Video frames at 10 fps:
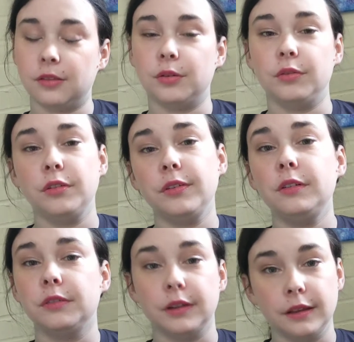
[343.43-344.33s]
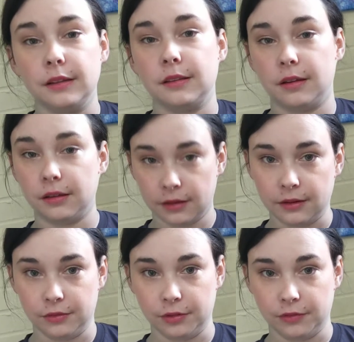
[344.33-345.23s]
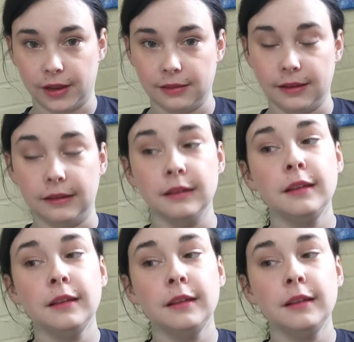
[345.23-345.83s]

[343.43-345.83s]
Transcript: So if you feel really stuck in revising,